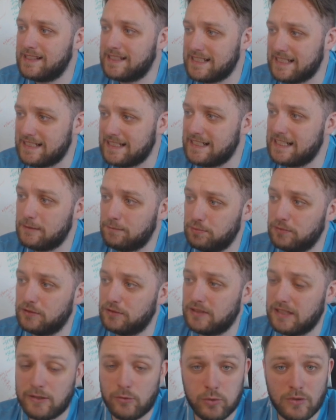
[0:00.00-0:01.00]
get a
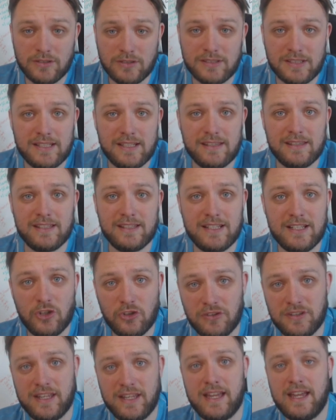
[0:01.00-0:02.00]
bloody quantity thing
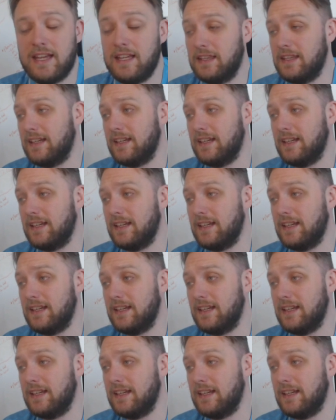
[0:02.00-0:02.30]
on there.